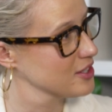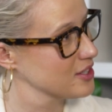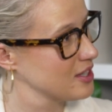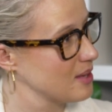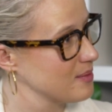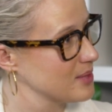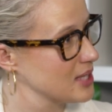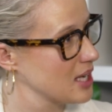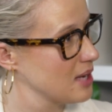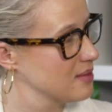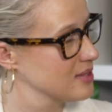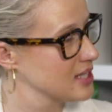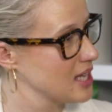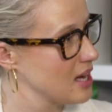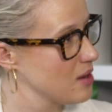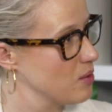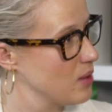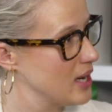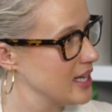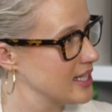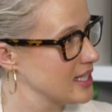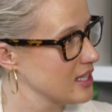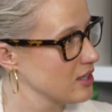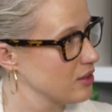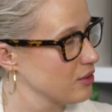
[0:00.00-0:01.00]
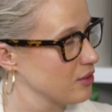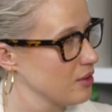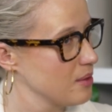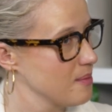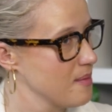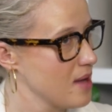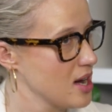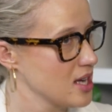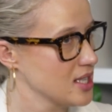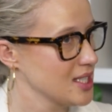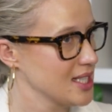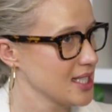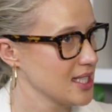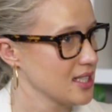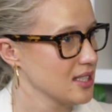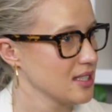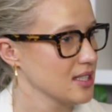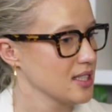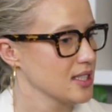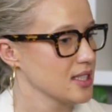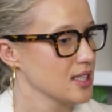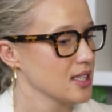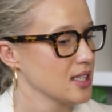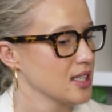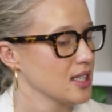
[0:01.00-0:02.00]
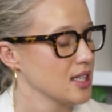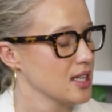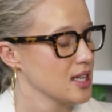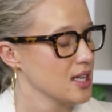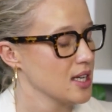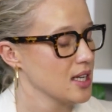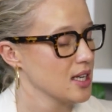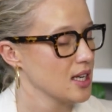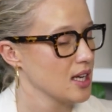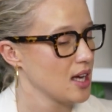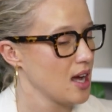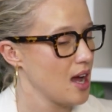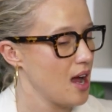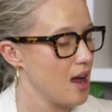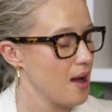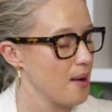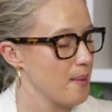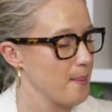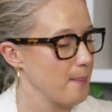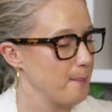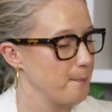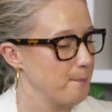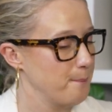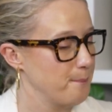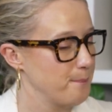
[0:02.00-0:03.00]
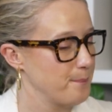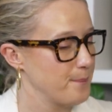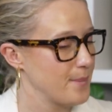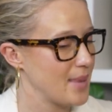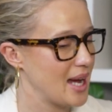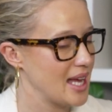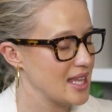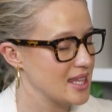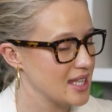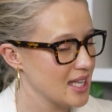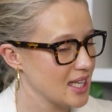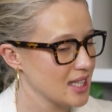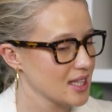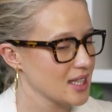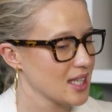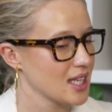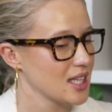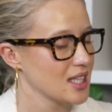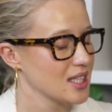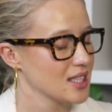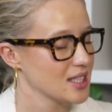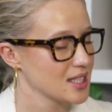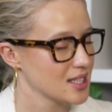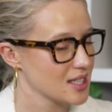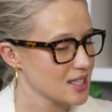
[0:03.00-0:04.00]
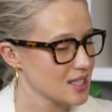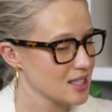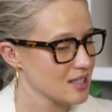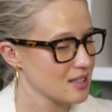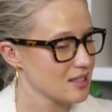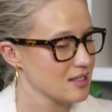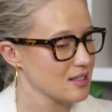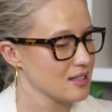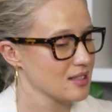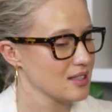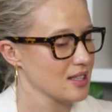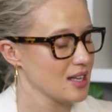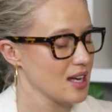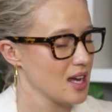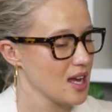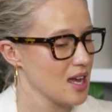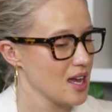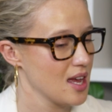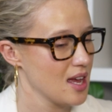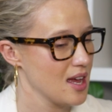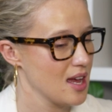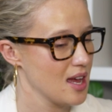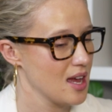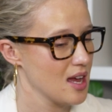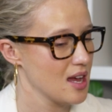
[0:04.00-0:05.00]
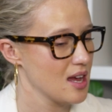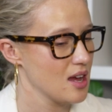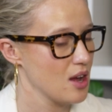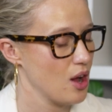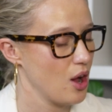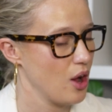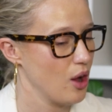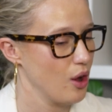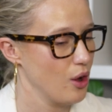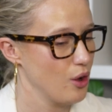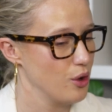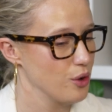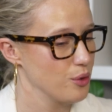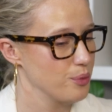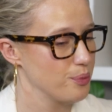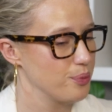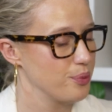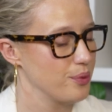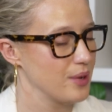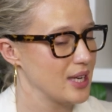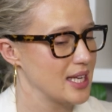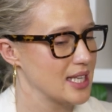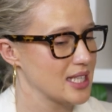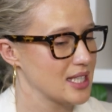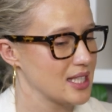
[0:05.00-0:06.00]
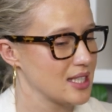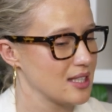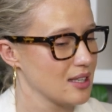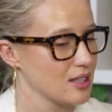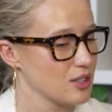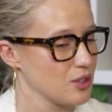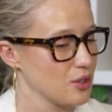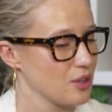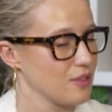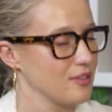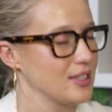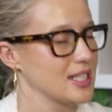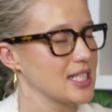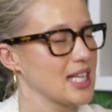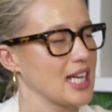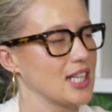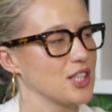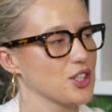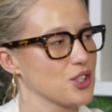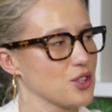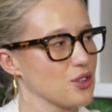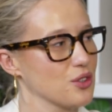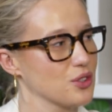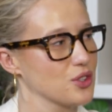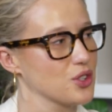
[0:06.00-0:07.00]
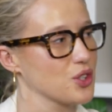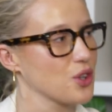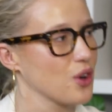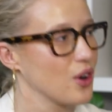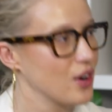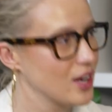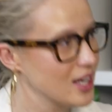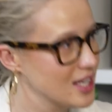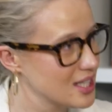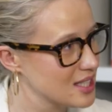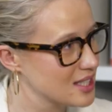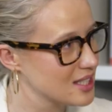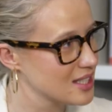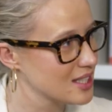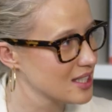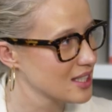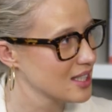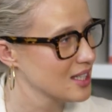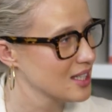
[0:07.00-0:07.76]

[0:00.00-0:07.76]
sometimes like wading through mud, and I think that hope is a sort of intentional choice.